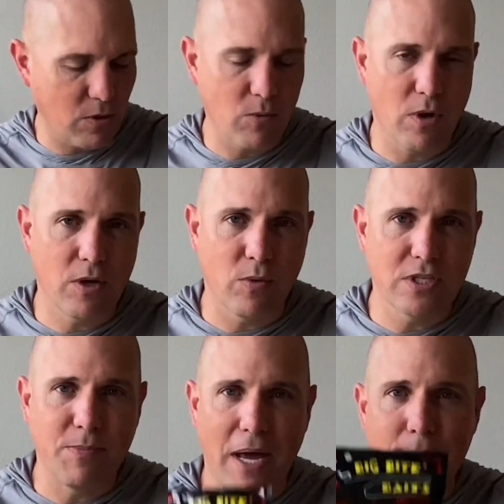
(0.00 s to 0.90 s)
one was
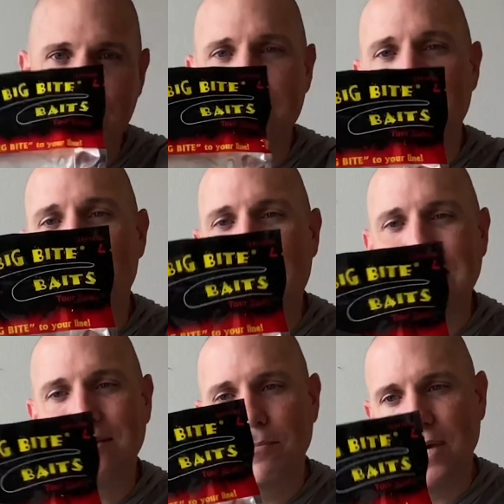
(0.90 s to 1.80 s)
by Big
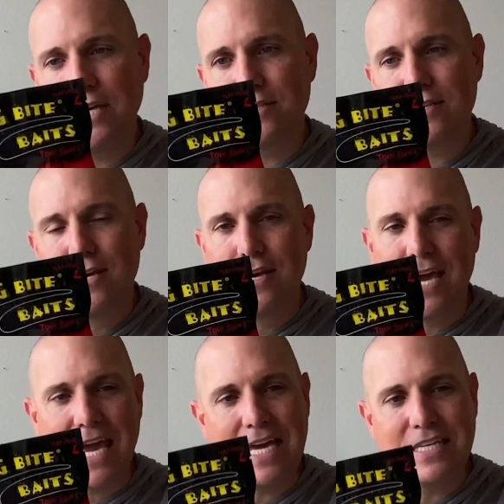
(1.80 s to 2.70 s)
Bite Baits
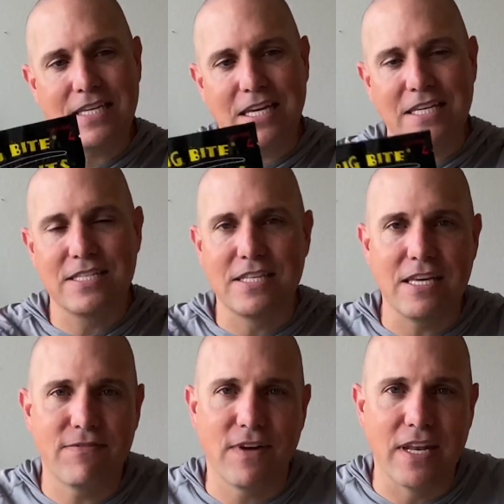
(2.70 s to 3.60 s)
and is the
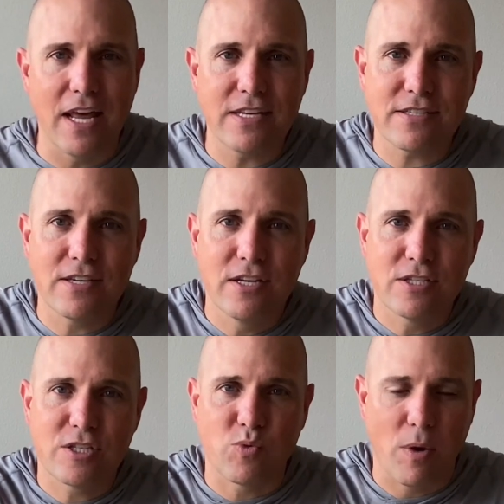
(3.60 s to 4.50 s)
Finesse
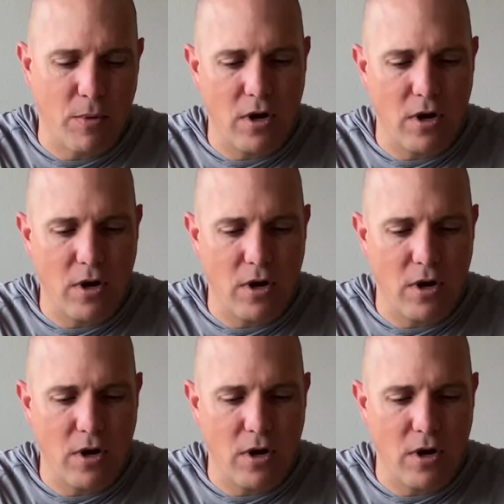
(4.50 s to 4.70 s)
Swimmer,